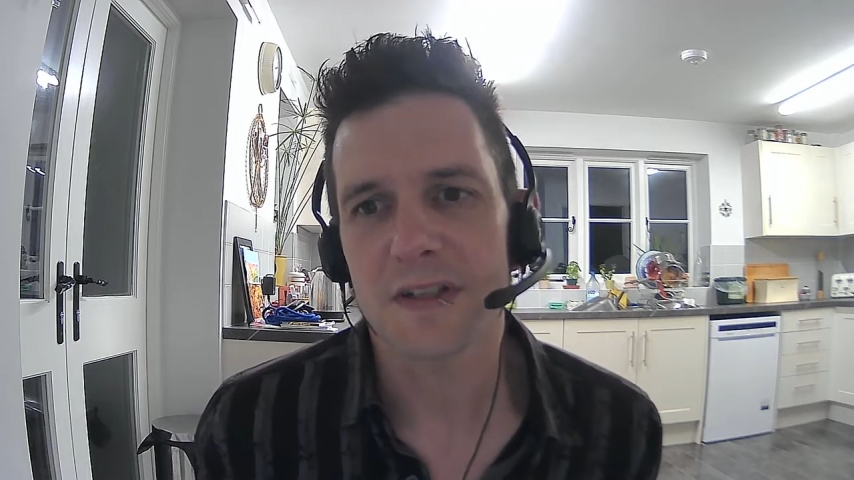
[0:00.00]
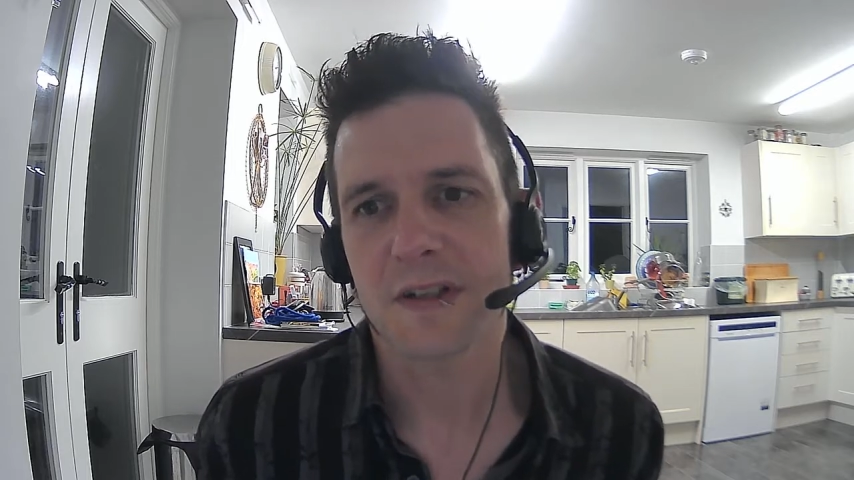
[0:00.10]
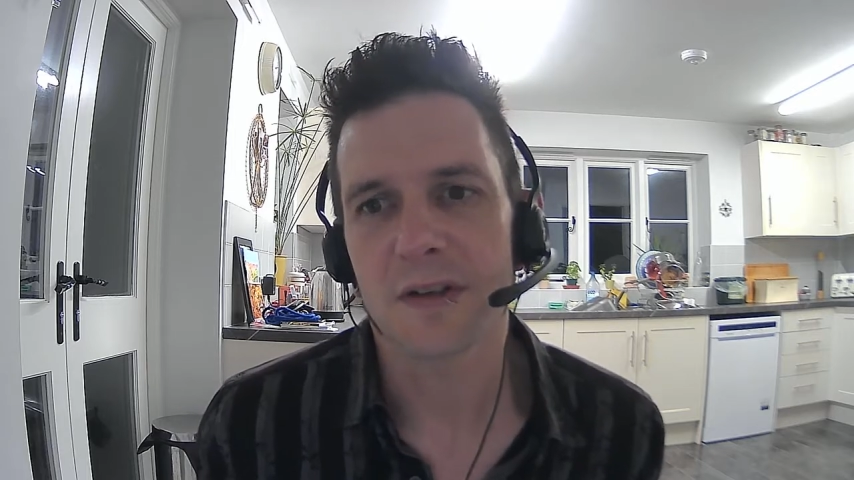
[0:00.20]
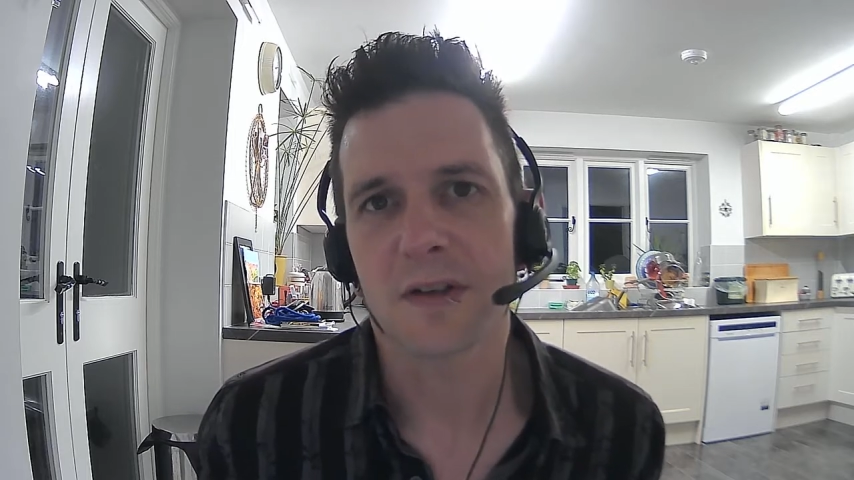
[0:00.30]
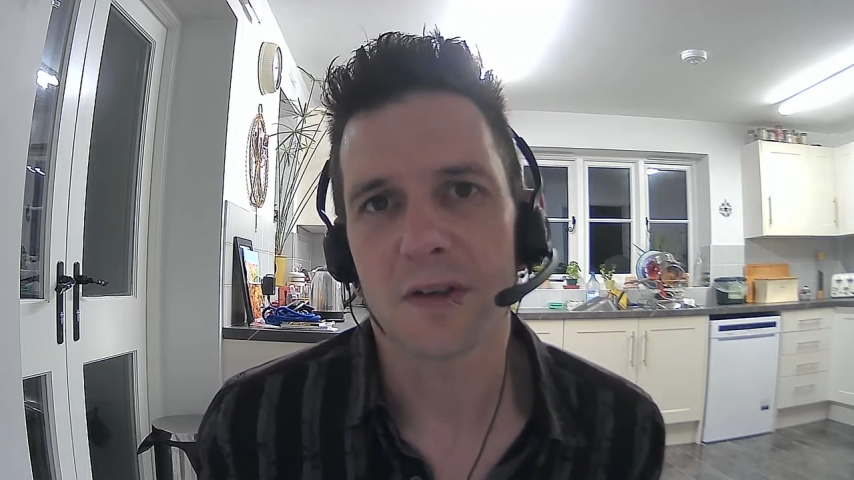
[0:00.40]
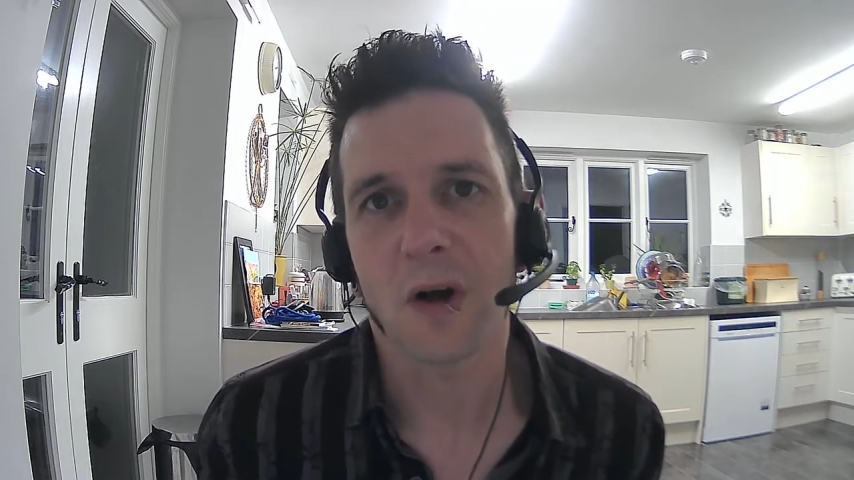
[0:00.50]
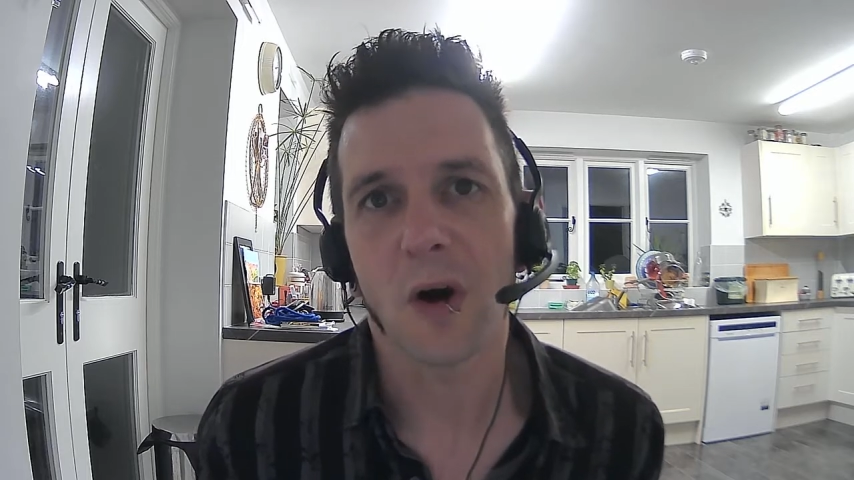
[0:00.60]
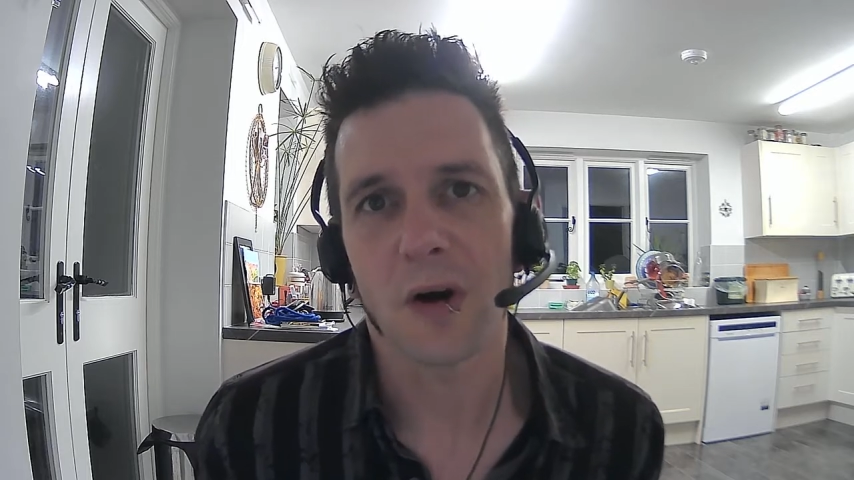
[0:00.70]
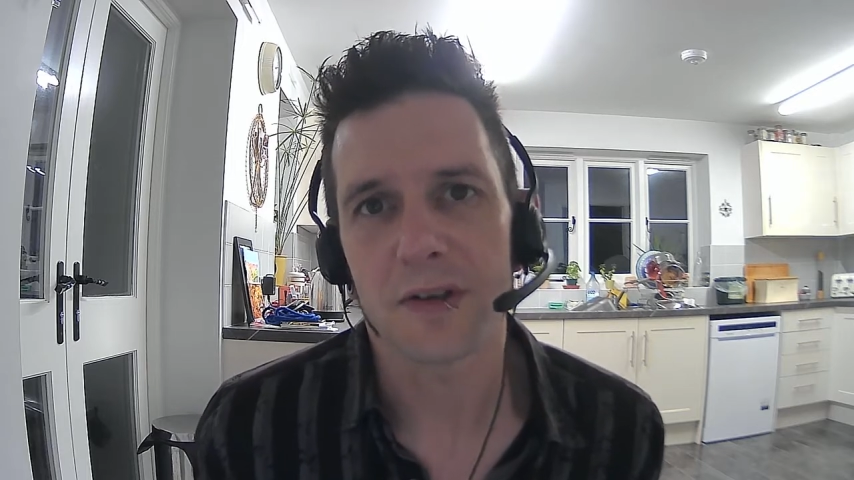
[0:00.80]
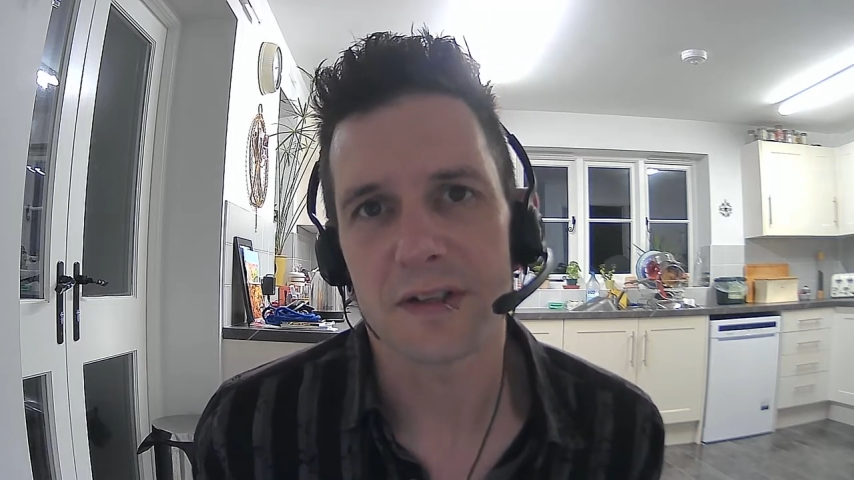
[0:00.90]
that
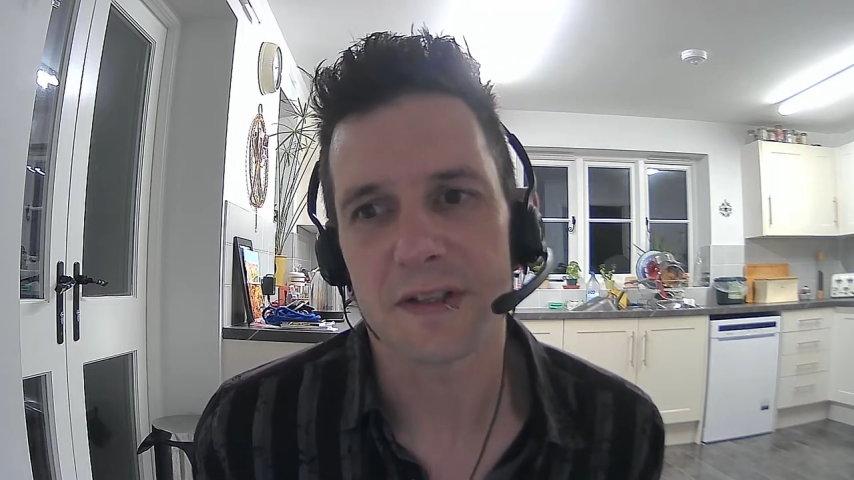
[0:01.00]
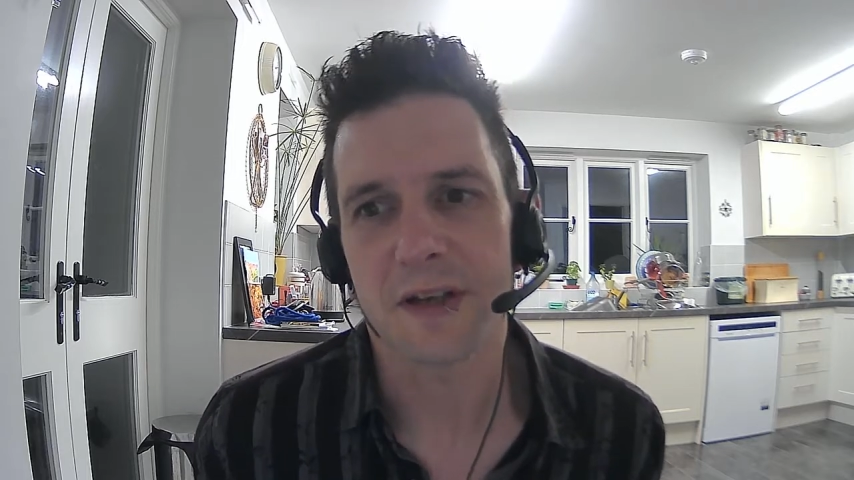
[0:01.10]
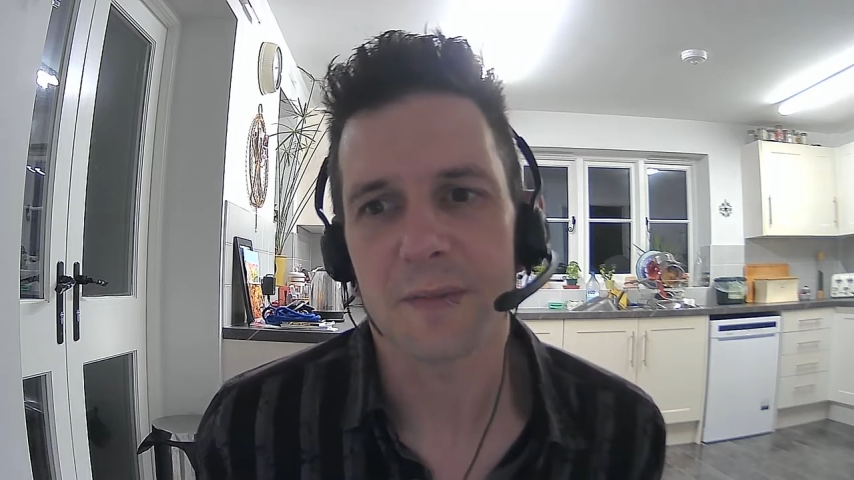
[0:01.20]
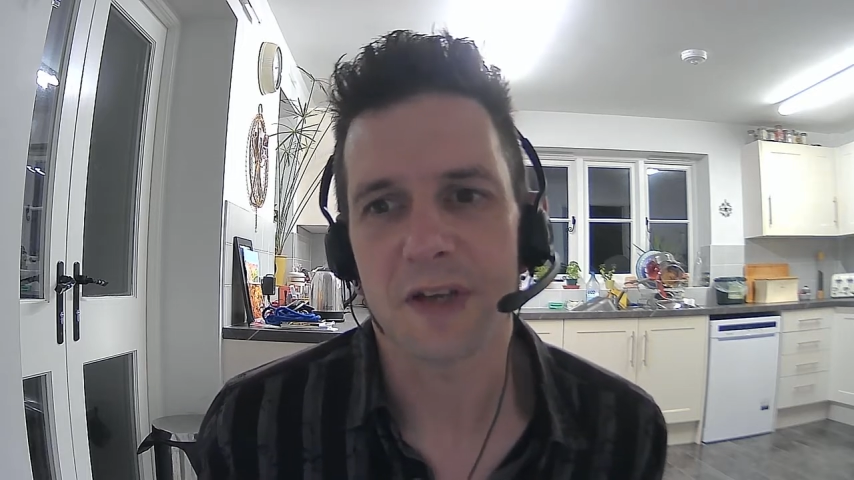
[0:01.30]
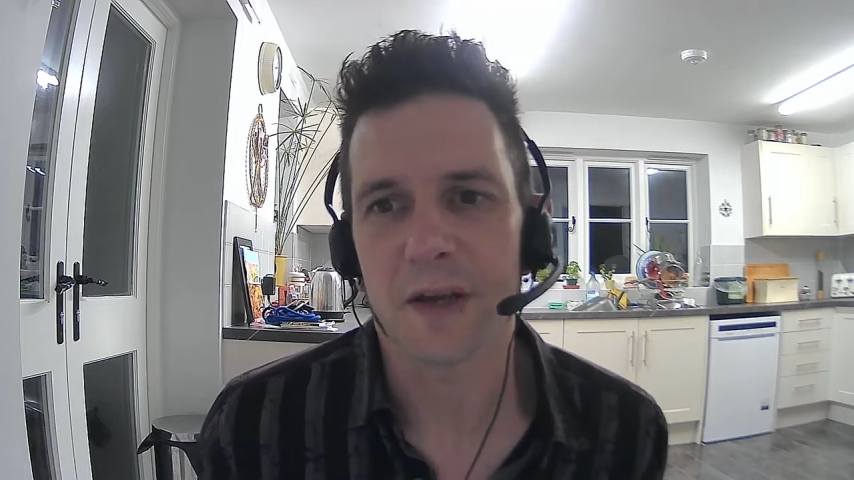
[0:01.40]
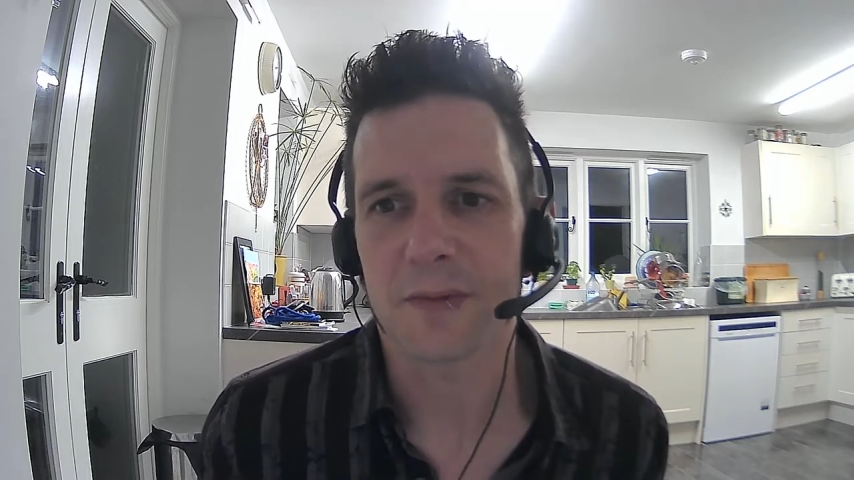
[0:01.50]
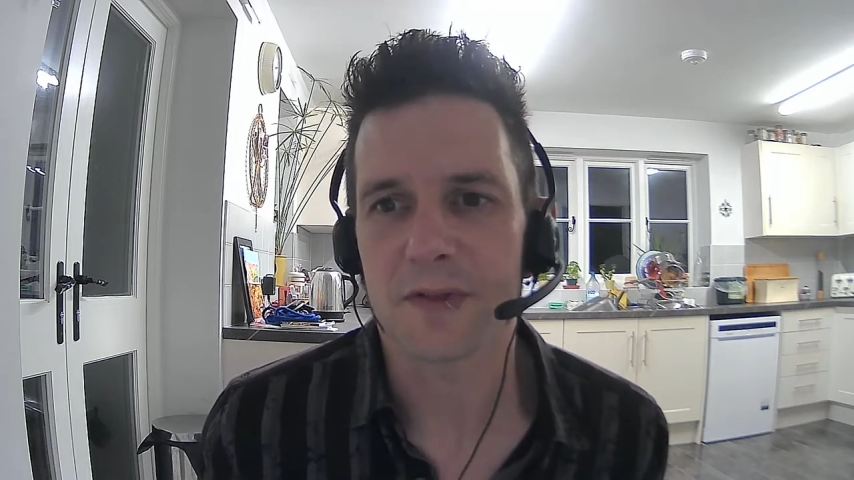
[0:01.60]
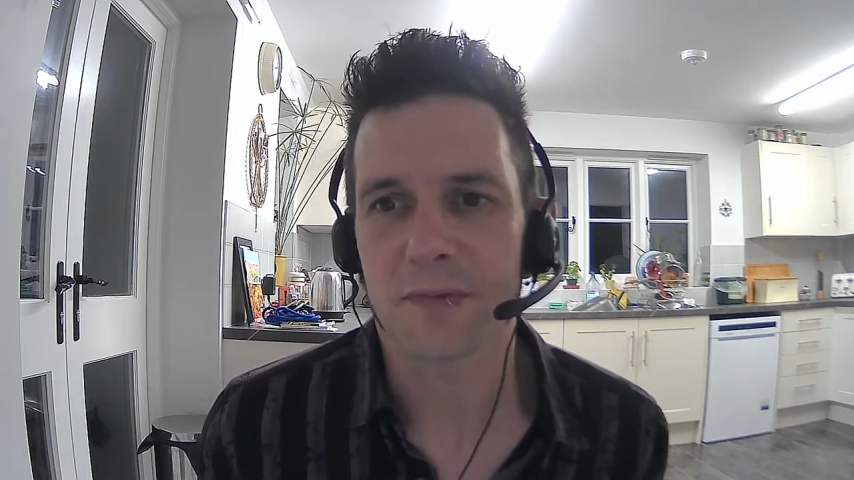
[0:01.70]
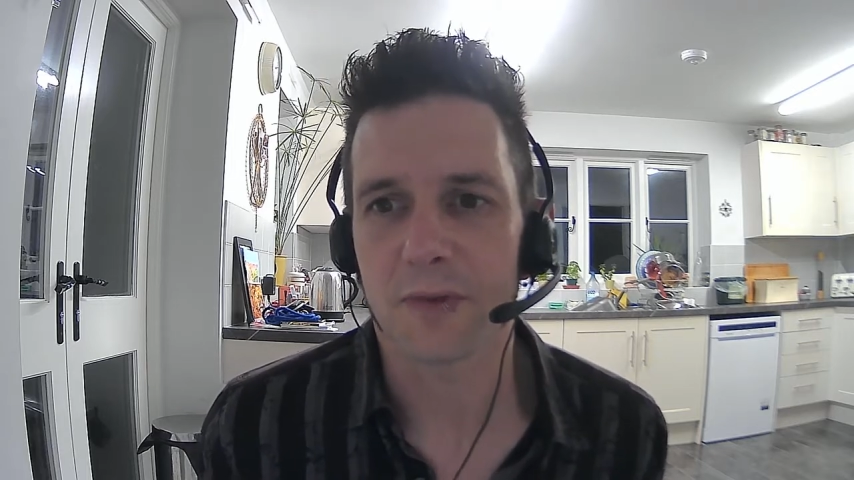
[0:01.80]
God is sometimes